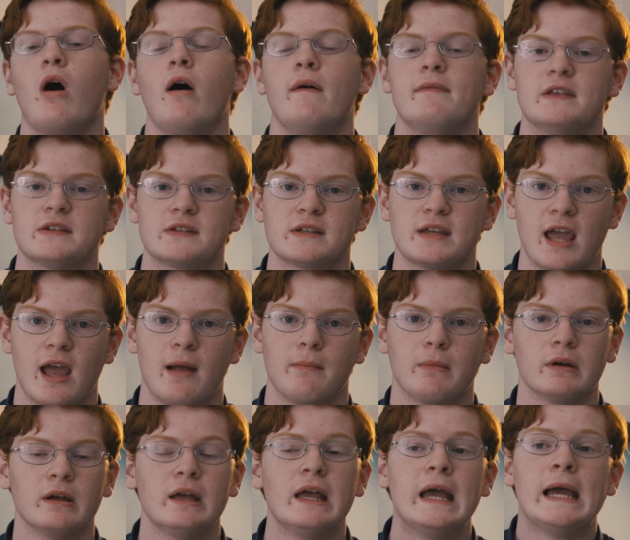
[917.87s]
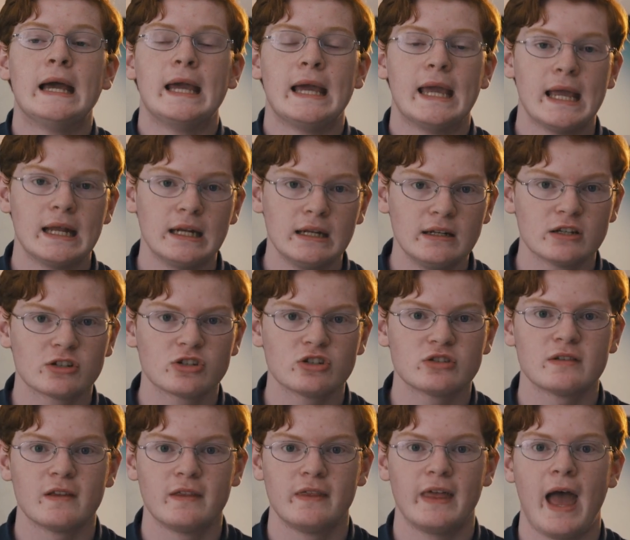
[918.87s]
on this camera. In
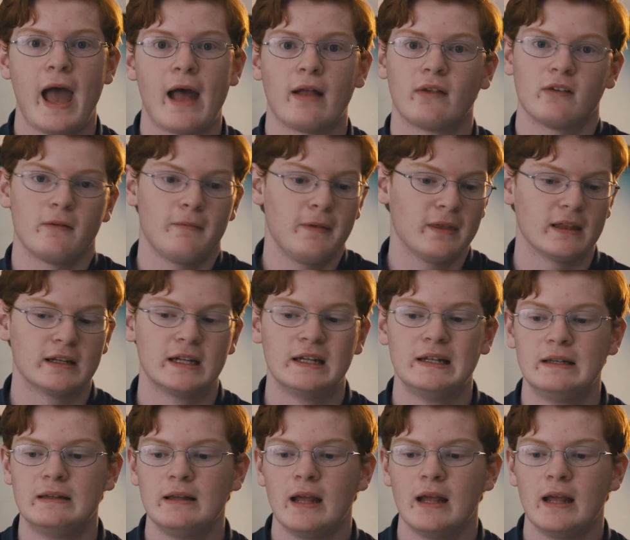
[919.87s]
addition to that, something that I